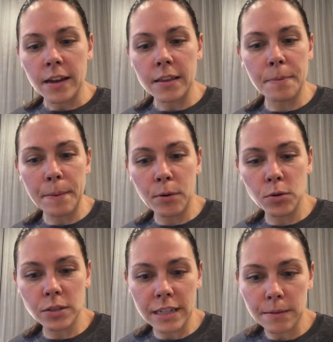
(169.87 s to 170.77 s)
The people
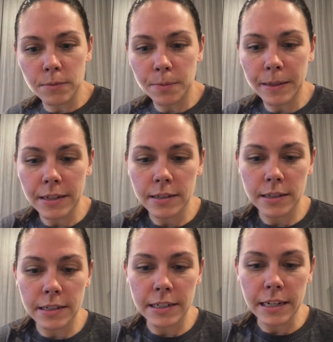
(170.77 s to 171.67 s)
who seem to be
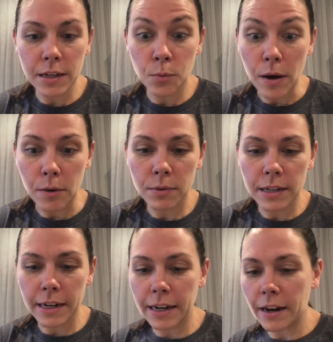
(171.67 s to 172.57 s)
succeeding well with
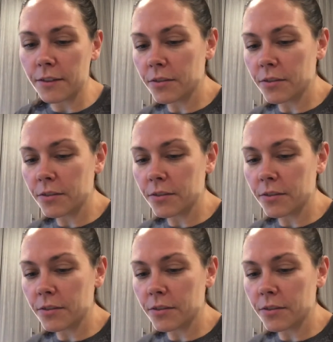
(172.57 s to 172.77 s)
taking care of